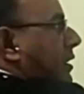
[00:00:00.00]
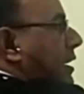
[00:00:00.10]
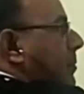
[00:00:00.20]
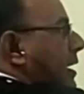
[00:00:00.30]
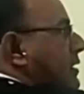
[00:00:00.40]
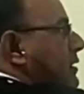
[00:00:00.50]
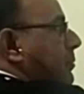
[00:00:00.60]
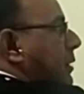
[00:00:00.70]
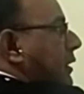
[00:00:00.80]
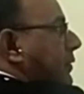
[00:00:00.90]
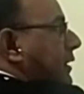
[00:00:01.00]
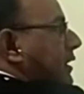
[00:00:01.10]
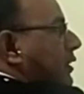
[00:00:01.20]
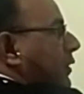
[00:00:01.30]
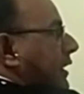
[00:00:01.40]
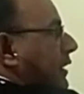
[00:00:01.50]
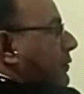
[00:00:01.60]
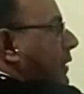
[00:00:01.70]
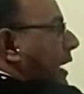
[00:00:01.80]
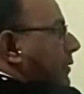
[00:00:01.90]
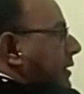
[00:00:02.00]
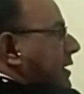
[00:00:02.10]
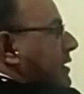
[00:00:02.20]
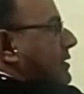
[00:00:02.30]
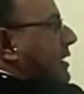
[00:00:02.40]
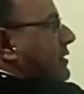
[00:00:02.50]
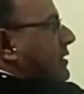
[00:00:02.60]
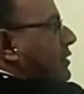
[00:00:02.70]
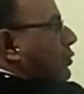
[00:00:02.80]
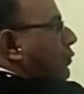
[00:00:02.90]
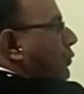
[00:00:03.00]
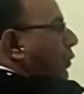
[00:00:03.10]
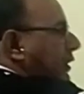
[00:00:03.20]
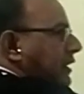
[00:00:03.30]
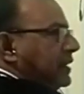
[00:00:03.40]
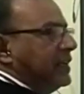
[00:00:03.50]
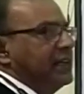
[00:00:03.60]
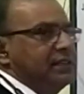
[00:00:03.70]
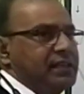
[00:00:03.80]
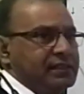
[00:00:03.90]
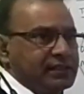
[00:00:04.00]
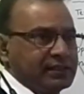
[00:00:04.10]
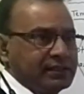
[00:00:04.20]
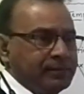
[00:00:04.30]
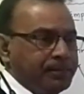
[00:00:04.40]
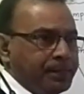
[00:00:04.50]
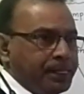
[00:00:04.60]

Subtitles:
remains between the 25 degrees Celsius to 40 degrees Celsius.